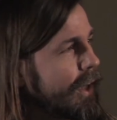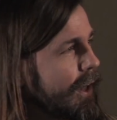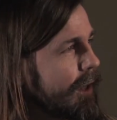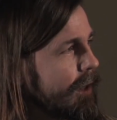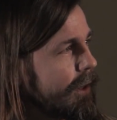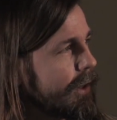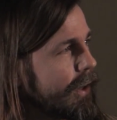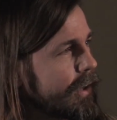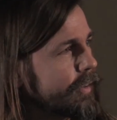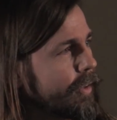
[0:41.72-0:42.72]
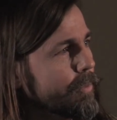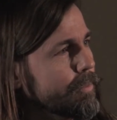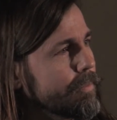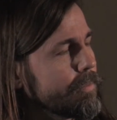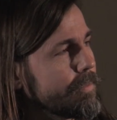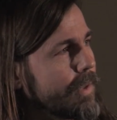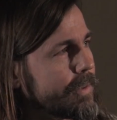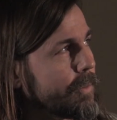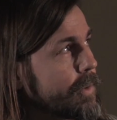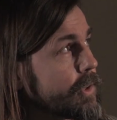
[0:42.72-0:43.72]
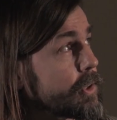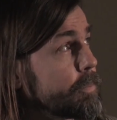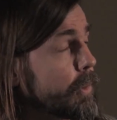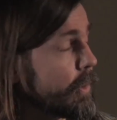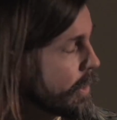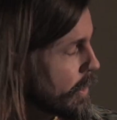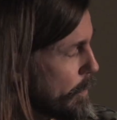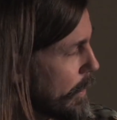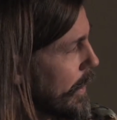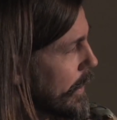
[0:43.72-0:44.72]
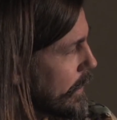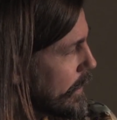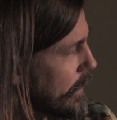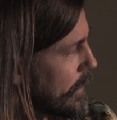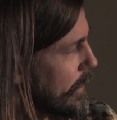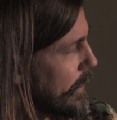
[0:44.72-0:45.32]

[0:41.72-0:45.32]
I don't want to spoil the surprise.